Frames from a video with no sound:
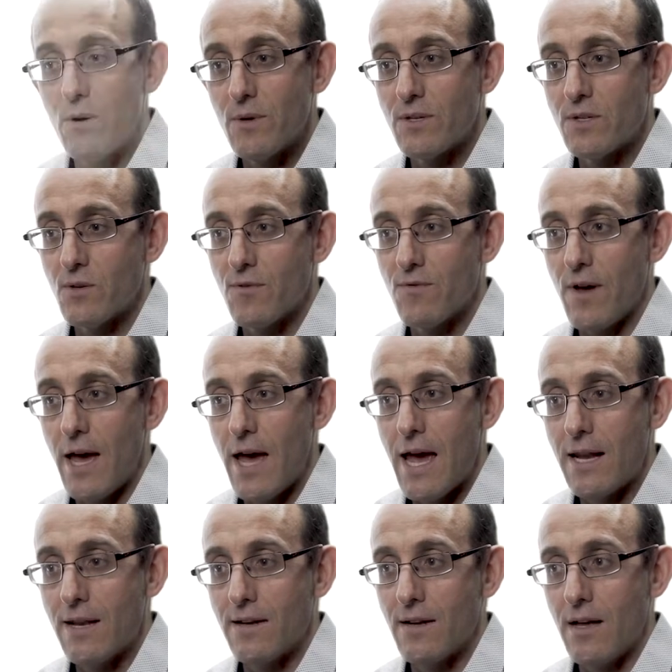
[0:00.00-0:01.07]
we would sort of
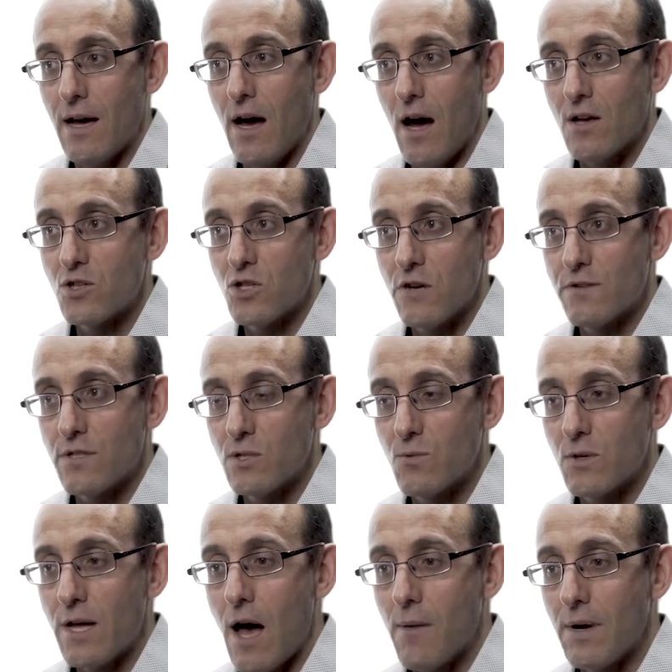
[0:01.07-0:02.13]
add our services
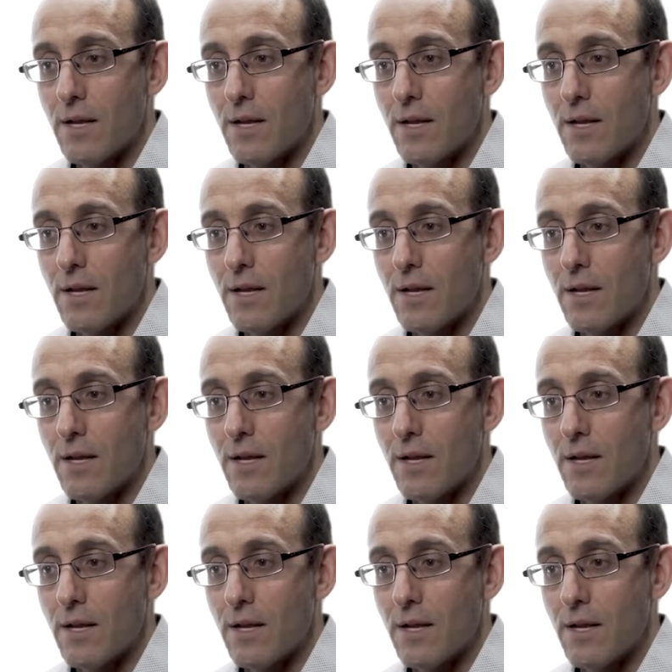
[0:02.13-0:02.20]
would come